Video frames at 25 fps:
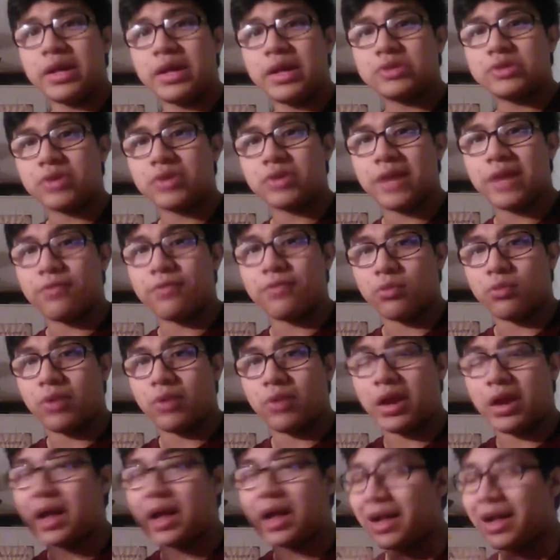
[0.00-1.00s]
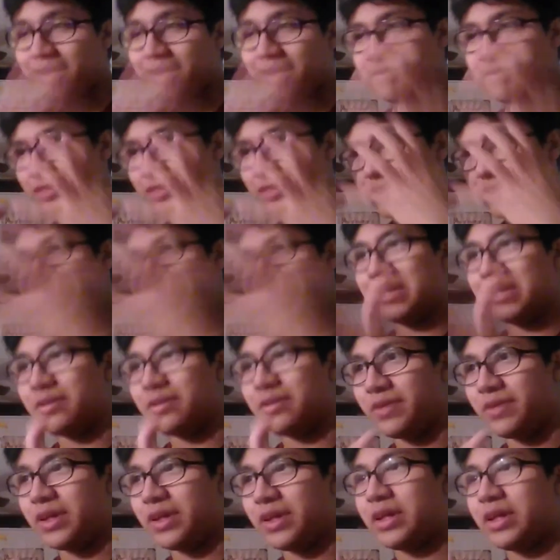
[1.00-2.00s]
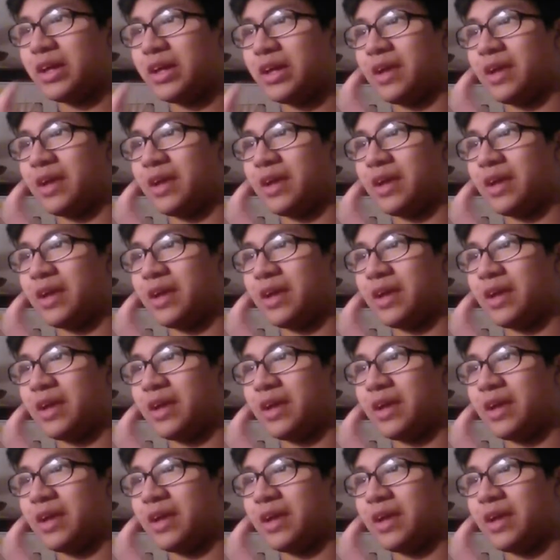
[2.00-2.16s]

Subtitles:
It's okay for what I've seen of it.